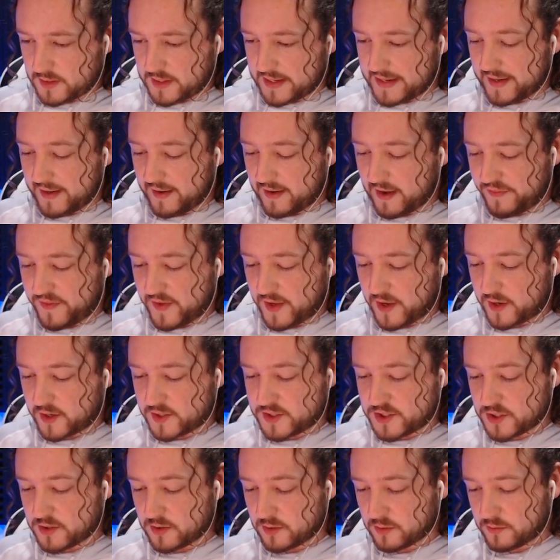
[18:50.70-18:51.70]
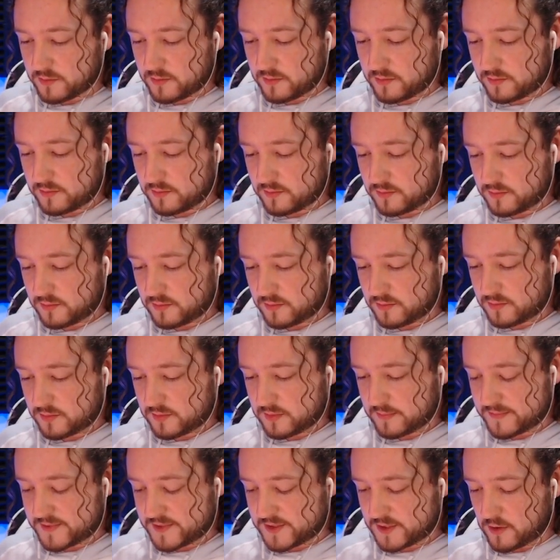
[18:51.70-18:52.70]
I had nothing I could do.
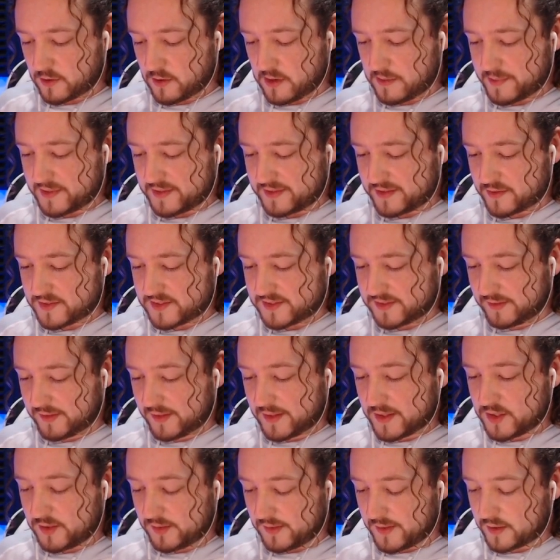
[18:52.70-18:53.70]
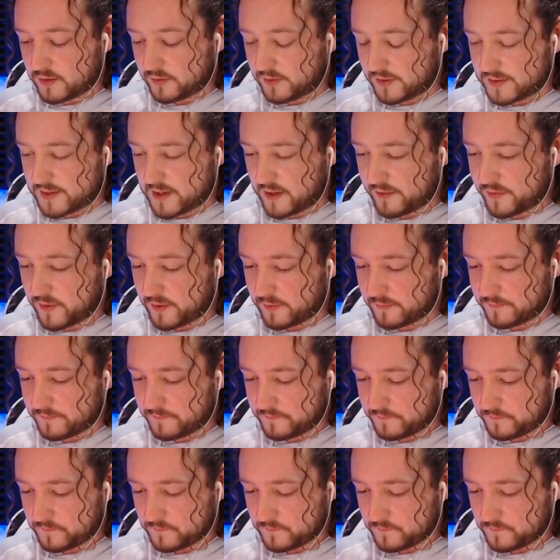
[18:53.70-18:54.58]
Sorry, but there's li literally nothing.